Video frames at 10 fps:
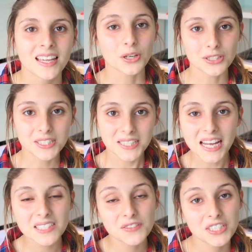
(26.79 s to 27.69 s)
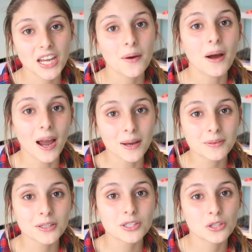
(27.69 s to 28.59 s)
So on today's video, I'm
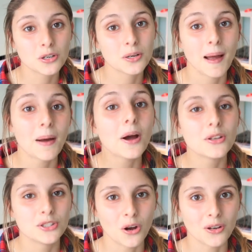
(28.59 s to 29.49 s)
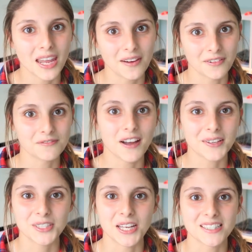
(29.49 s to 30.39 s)
going to talk about dog ear
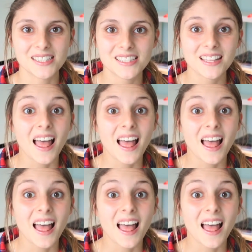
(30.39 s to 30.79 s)
infections.